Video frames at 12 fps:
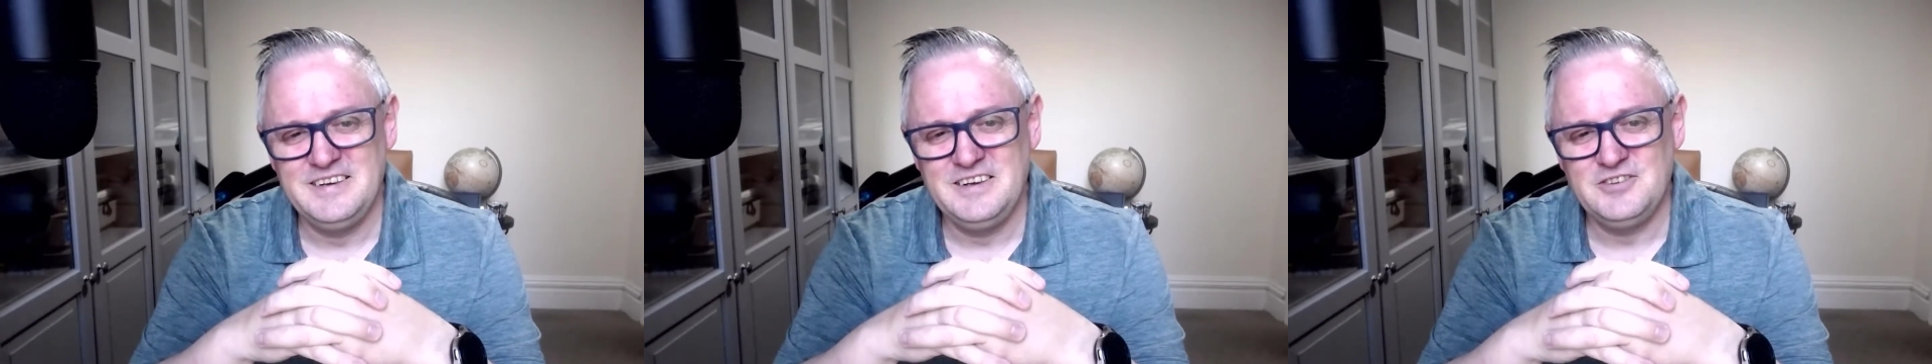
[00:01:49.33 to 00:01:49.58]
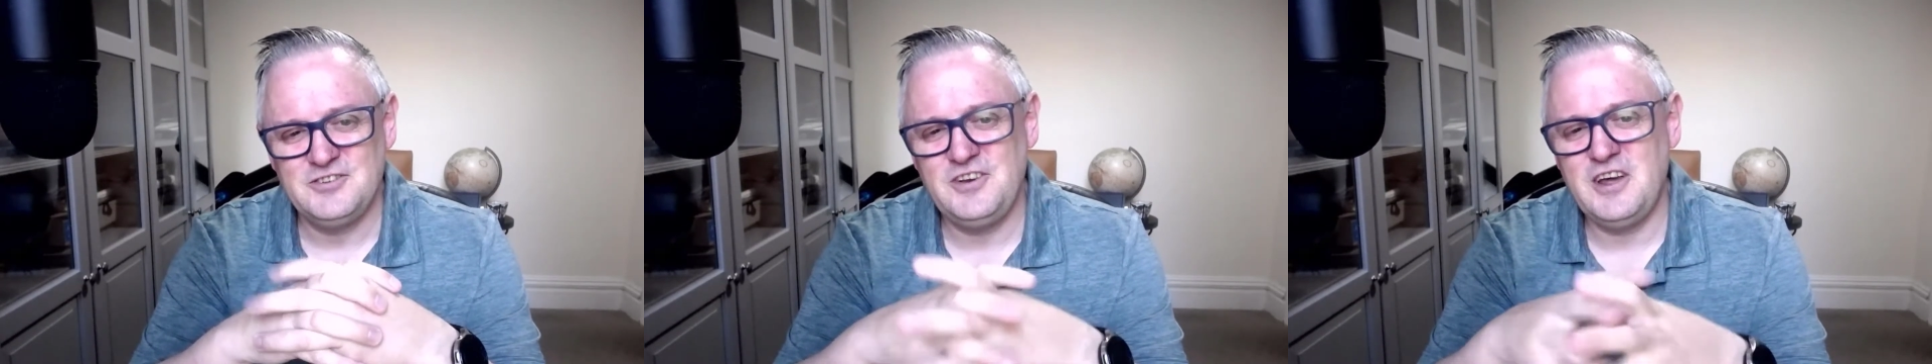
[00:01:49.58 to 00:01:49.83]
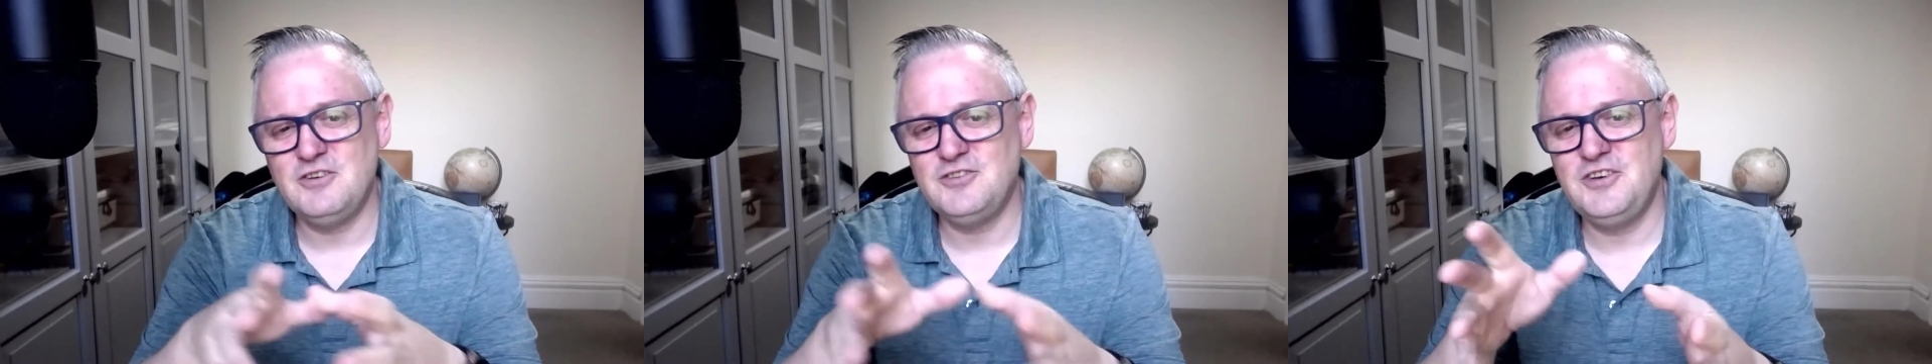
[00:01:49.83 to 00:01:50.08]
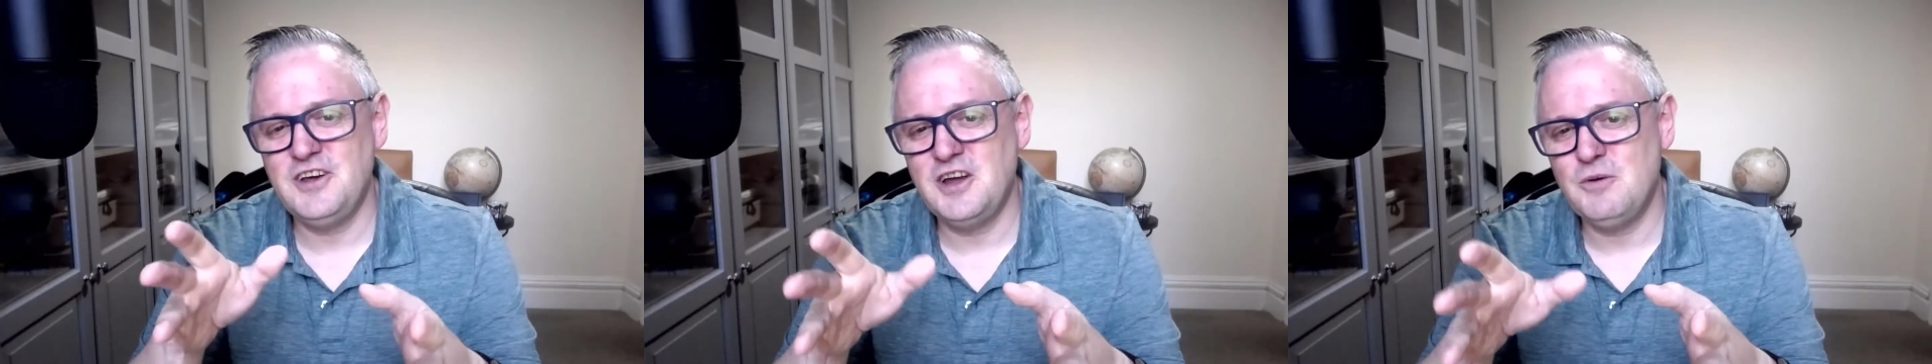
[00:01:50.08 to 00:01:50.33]
So now
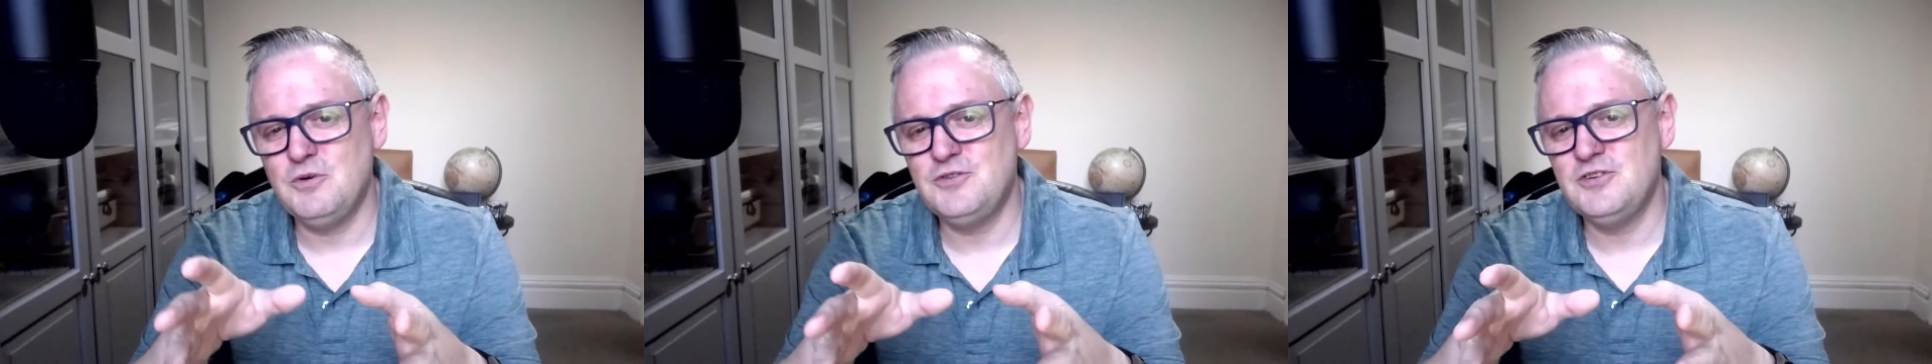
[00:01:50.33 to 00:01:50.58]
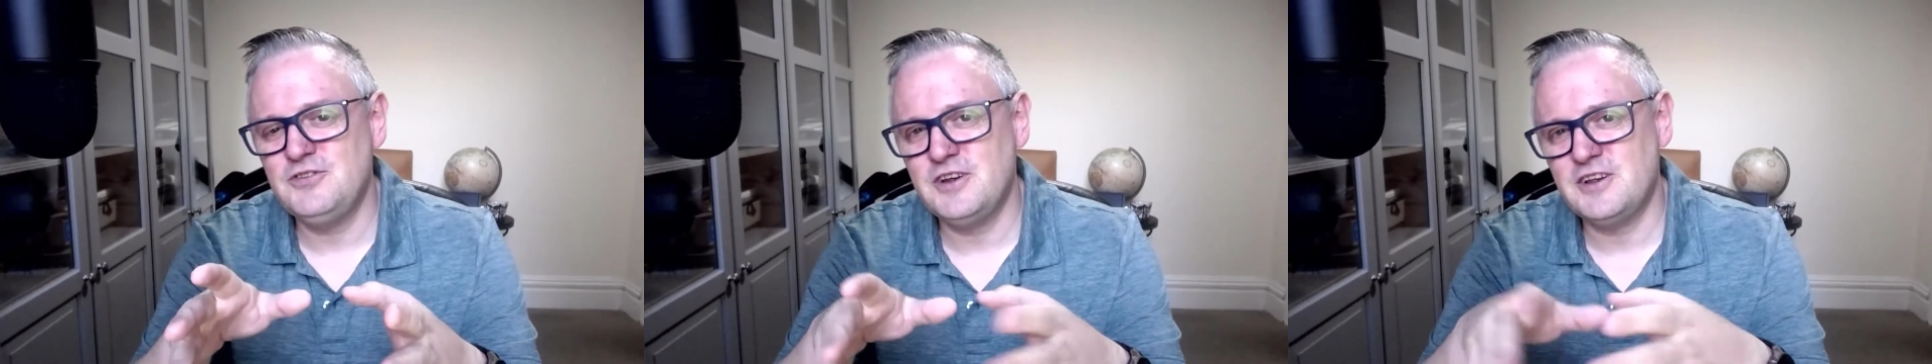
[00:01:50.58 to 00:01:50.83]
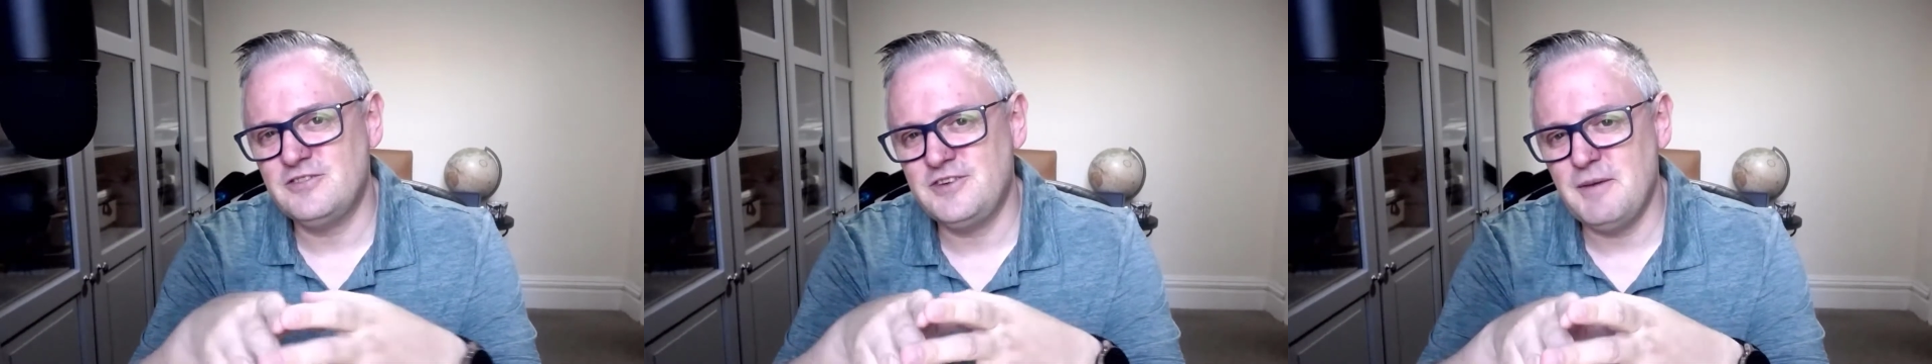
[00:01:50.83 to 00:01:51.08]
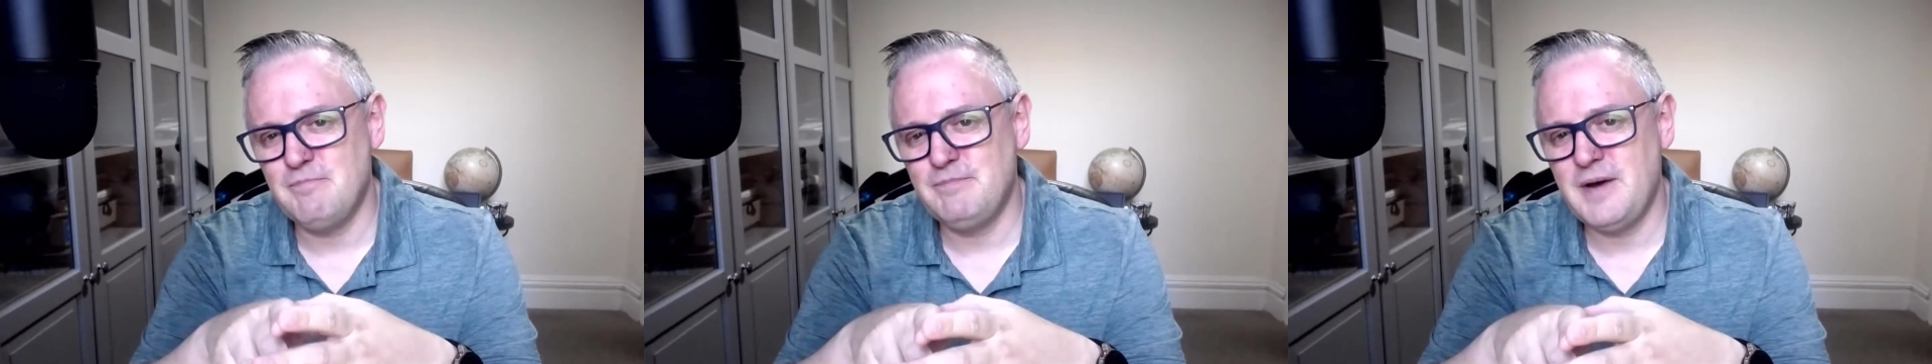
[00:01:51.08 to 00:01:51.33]
today, I want to take a
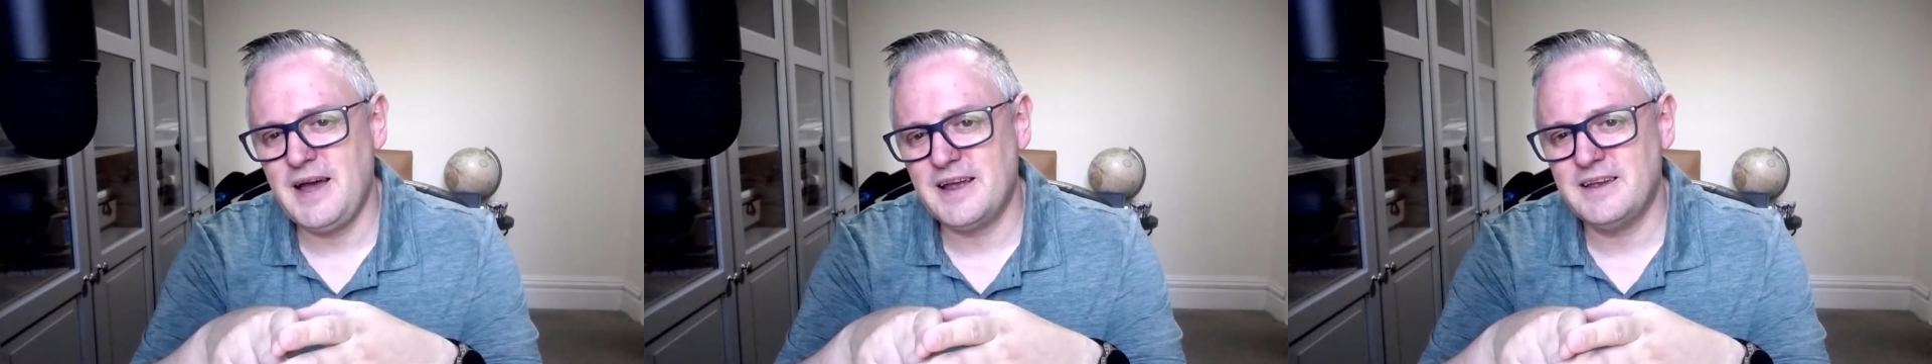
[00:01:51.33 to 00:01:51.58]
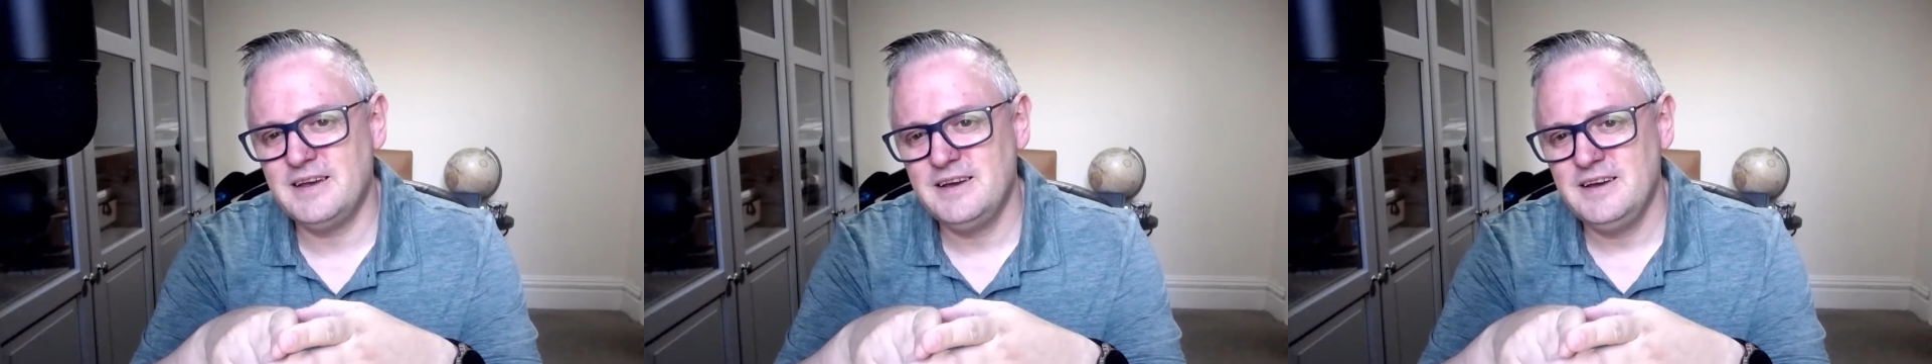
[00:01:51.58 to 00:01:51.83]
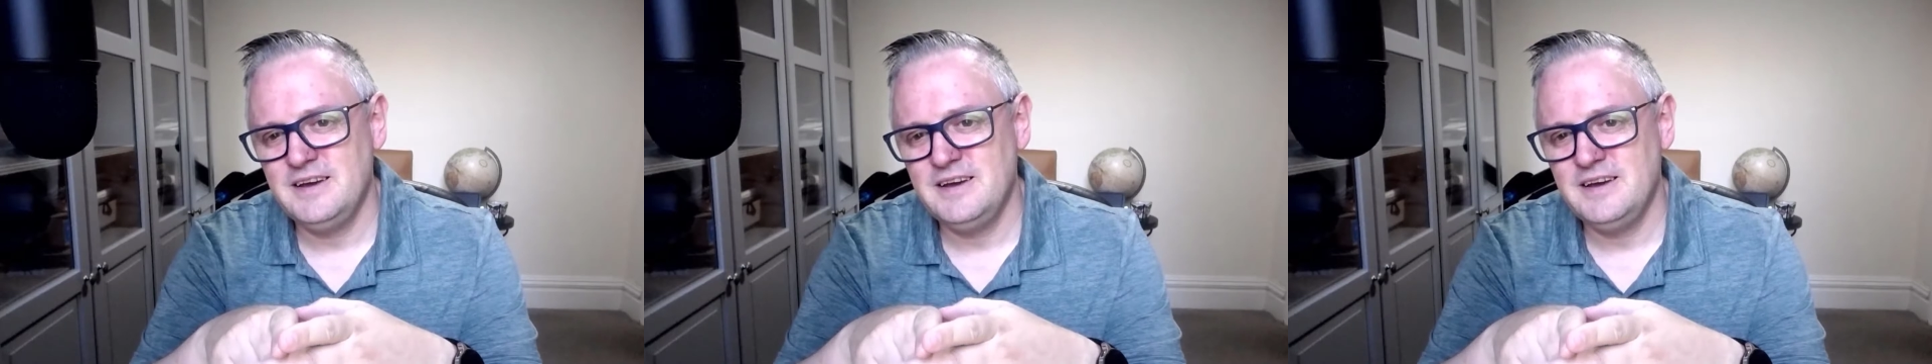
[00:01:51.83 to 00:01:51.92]
step back